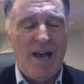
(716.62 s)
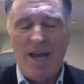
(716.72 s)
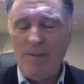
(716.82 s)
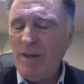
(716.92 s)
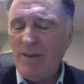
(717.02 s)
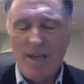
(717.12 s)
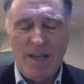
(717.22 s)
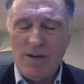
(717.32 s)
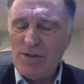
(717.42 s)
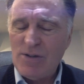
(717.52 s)
I mean, the
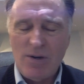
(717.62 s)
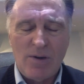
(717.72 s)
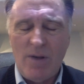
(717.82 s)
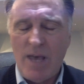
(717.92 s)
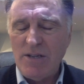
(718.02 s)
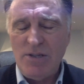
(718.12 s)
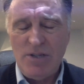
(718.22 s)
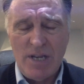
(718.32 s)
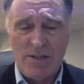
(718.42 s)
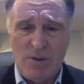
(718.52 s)
inner circle, and
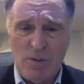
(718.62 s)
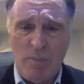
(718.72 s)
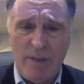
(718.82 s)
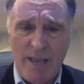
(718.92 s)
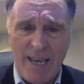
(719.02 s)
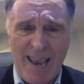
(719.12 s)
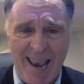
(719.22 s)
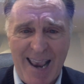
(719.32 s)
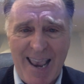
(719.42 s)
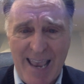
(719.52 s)
just could play
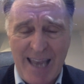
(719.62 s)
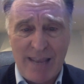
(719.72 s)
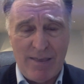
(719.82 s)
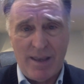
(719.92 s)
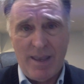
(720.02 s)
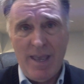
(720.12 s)
anything.